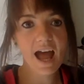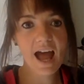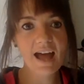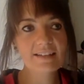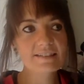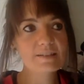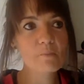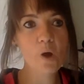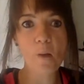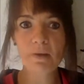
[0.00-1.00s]
and
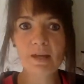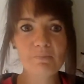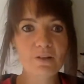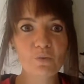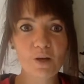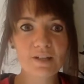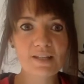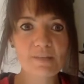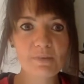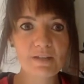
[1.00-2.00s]
more people are wanting
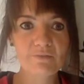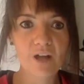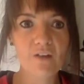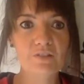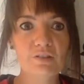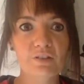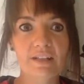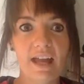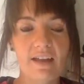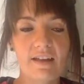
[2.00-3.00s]
to be involved and
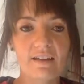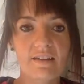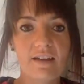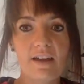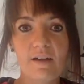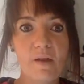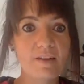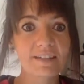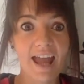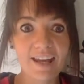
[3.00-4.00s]

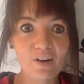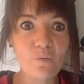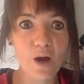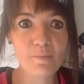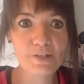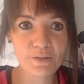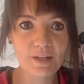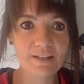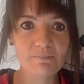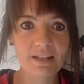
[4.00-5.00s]
get in on what I'm
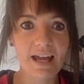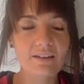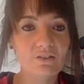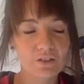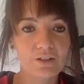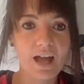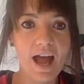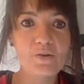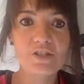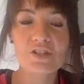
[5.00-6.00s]
doing and be like, look at
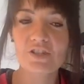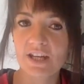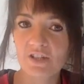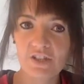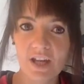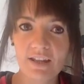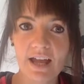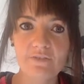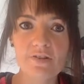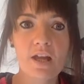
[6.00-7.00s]
how she's changed her
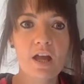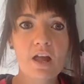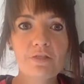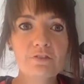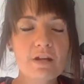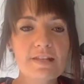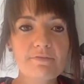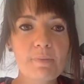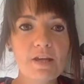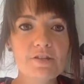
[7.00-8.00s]
life. Because the
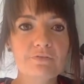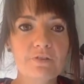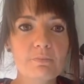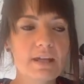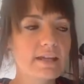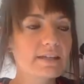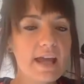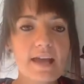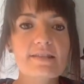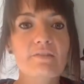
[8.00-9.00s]
transformation for me,
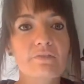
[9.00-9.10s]
yes,